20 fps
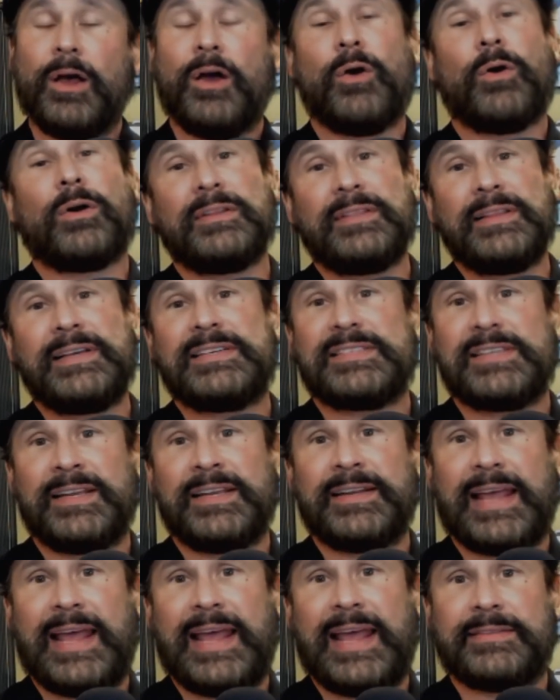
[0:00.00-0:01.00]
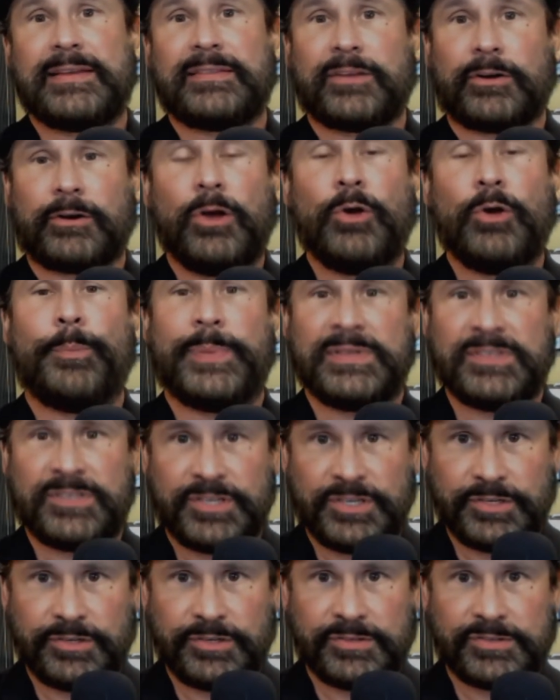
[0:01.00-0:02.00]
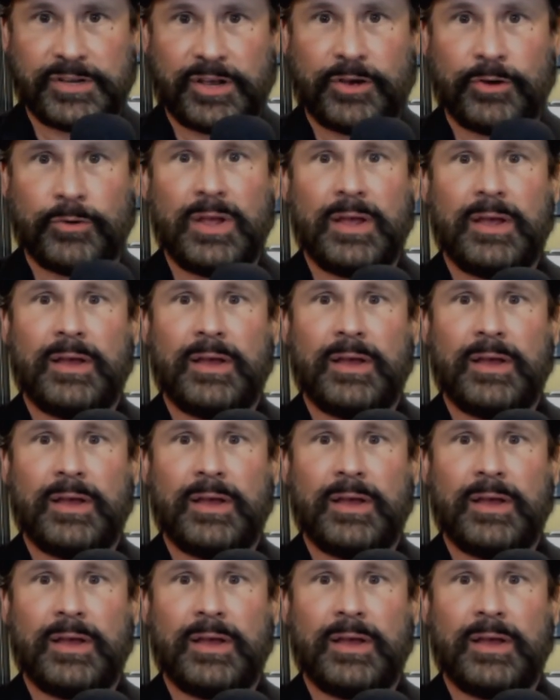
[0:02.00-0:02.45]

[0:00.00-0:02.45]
or at least indicate that they're open to do so.